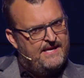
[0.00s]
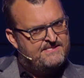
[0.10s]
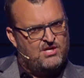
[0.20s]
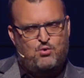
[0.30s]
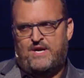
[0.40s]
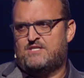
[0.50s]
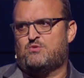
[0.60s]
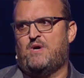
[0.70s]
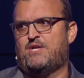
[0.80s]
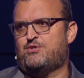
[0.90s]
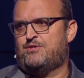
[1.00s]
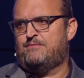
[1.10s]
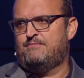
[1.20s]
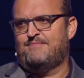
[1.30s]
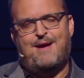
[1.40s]
it's a quick switch.
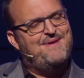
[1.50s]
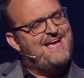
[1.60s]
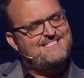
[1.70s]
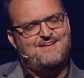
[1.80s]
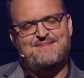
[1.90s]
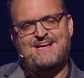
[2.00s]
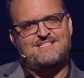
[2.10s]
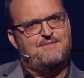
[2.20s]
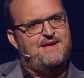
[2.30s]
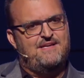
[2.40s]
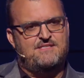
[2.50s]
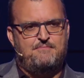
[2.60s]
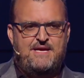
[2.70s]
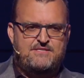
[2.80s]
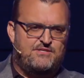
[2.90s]
I'm nice, I'm nice, I'm nice, and
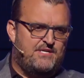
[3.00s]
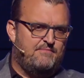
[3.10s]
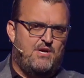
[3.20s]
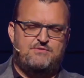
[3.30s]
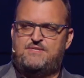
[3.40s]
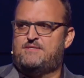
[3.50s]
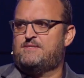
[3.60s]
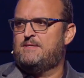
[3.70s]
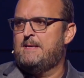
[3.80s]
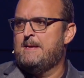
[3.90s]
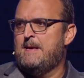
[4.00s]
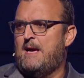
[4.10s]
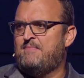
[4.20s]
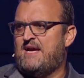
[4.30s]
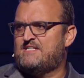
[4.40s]
Pastor Tim knows this.
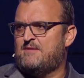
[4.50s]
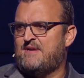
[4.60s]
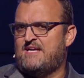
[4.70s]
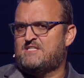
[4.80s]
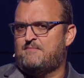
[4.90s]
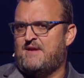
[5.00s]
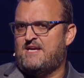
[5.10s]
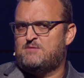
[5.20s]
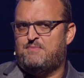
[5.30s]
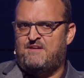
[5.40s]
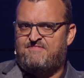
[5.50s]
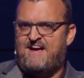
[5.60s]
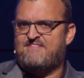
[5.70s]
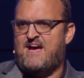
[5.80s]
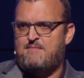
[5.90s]
I'm nice, I'm nice, I'm nice, but if
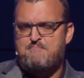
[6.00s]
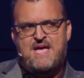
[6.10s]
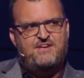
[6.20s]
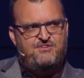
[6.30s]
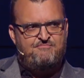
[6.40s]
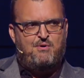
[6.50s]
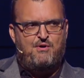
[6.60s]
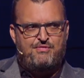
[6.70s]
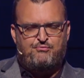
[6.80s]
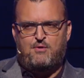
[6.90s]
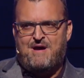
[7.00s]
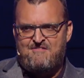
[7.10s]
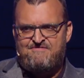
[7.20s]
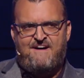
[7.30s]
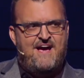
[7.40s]
I've gotten mad, you've burned through about
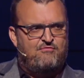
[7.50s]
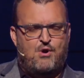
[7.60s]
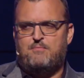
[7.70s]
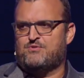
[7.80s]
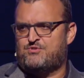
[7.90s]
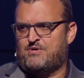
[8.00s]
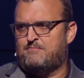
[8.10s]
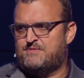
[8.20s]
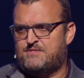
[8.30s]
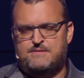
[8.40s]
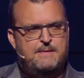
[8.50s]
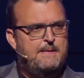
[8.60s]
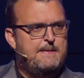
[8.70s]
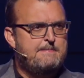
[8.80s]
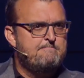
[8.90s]
five rumble strips.
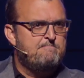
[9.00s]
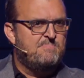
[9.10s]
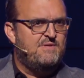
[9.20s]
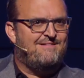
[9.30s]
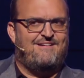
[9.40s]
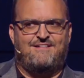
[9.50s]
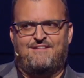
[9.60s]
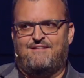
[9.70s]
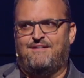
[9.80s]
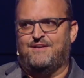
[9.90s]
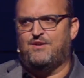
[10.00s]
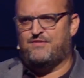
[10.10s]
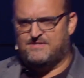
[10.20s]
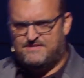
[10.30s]
You know, the,